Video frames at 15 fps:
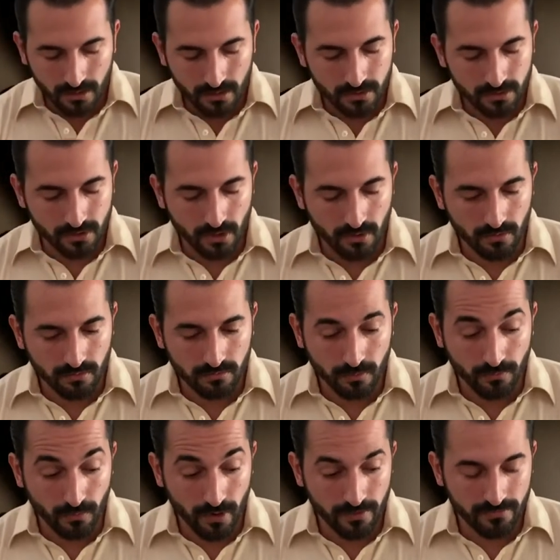So
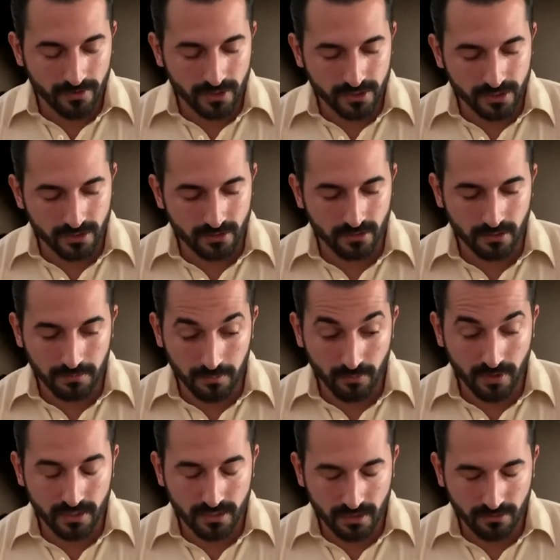before I finish here, let me
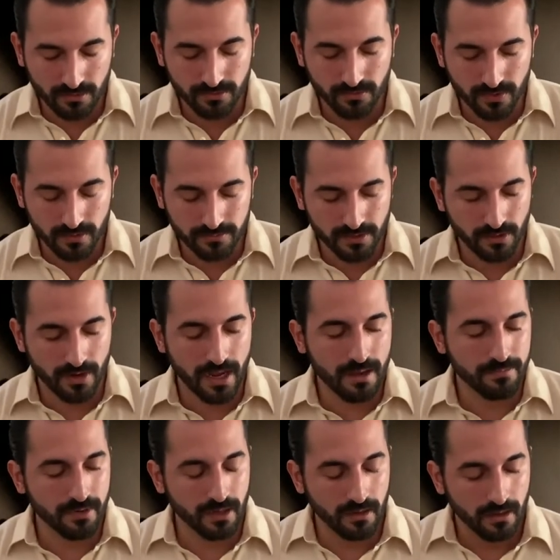break down those rhythms that are
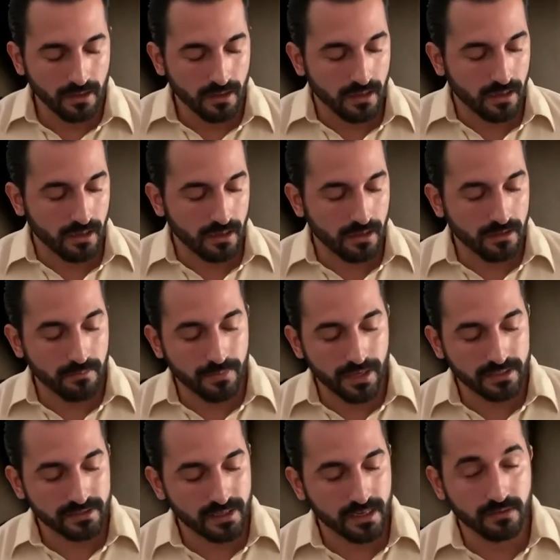happening. The
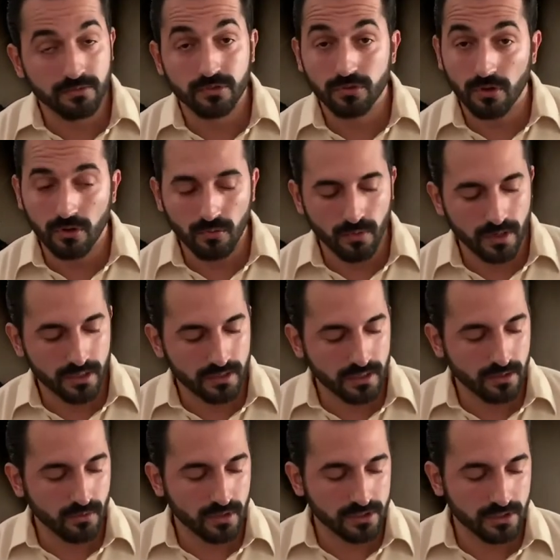bass line of son, what it
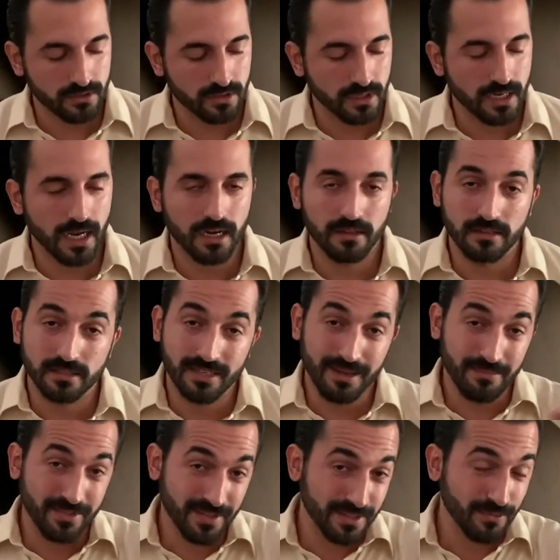did was it took kind of the same
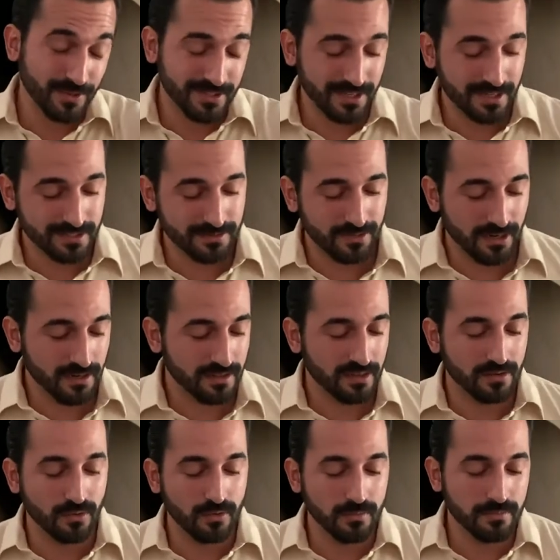thing that we talked about in the
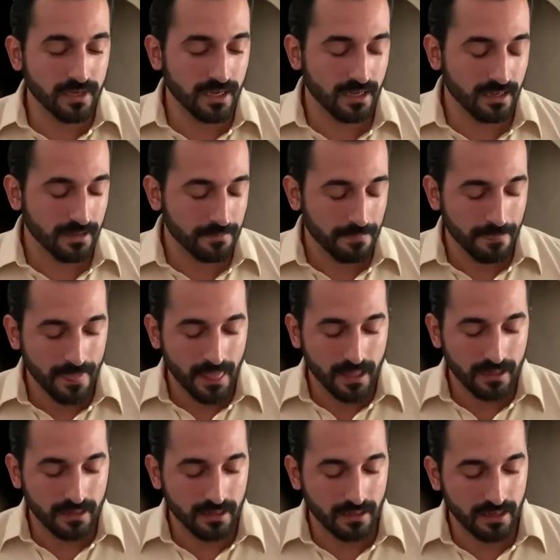cumbia
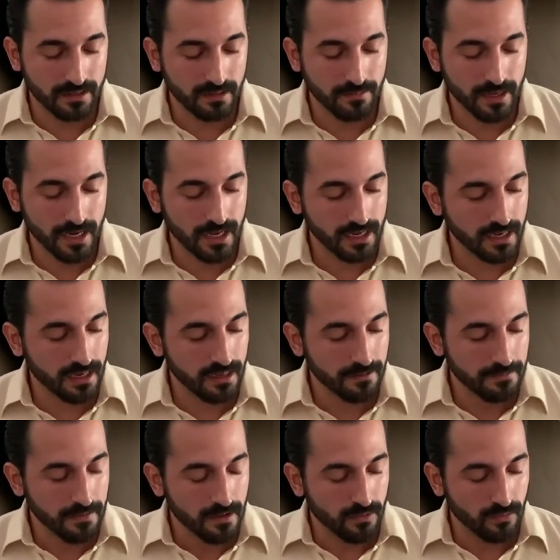and the merengue,
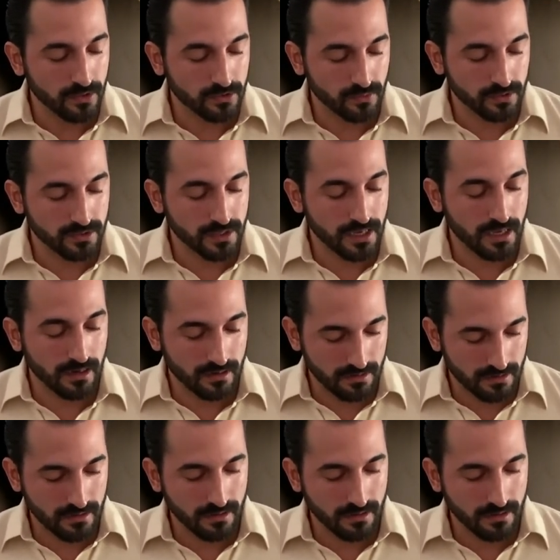which was that,